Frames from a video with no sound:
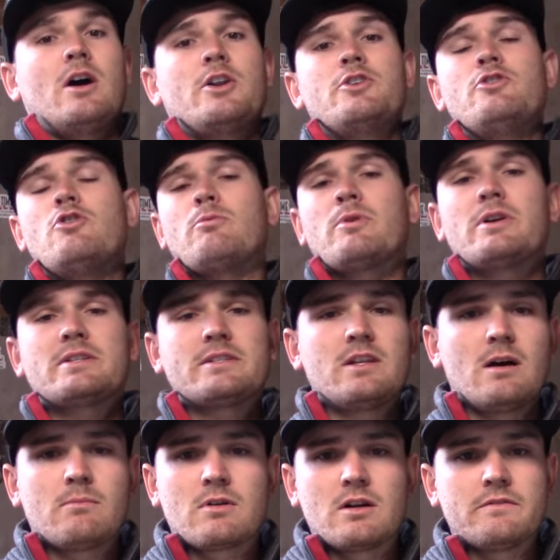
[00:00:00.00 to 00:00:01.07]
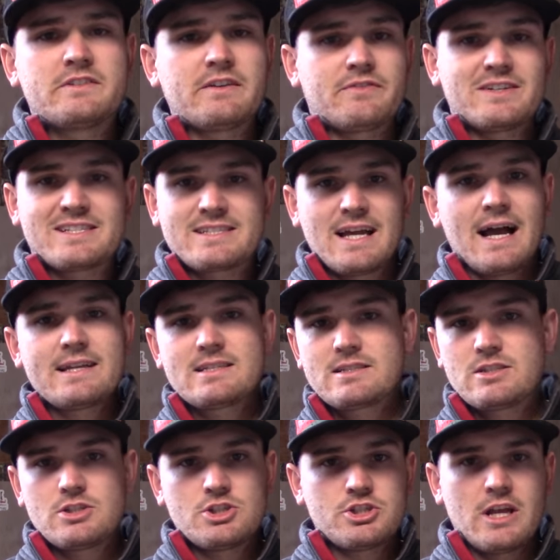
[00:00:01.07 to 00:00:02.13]
a numerous number of different
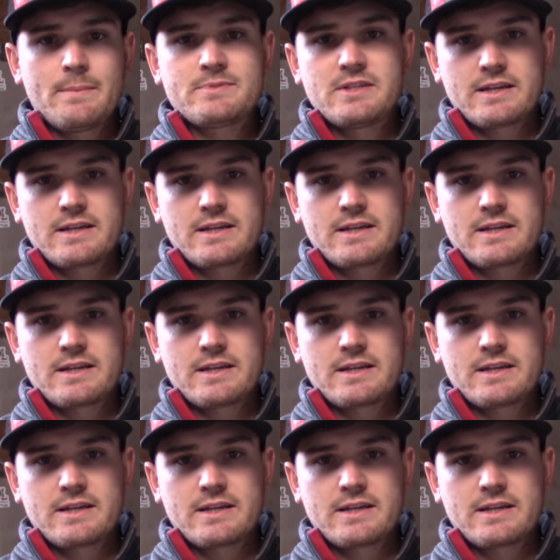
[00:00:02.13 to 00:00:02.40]
sizes and shapes,